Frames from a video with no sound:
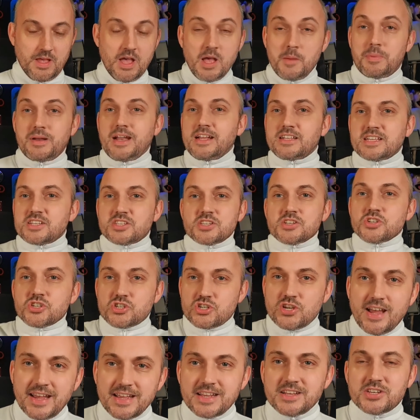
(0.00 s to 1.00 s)
But that doesn't
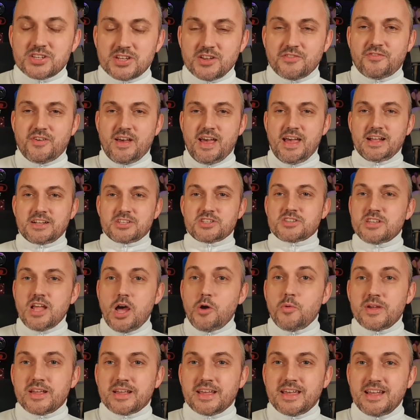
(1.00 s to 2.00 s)
change the fact,
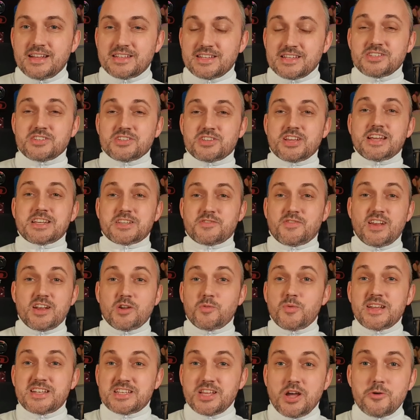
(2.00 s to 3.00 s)
knowing it, doesn't change the fact that
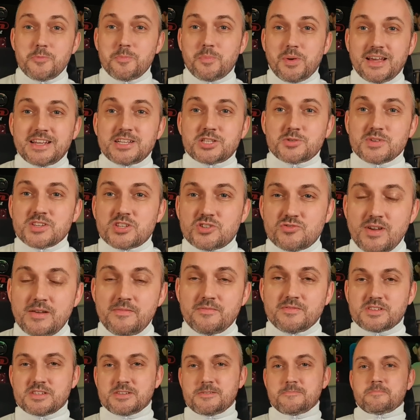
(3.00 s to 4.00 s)
we don't play to his
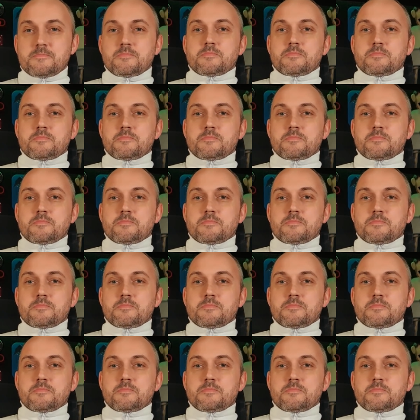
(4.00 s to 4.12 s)
strengths.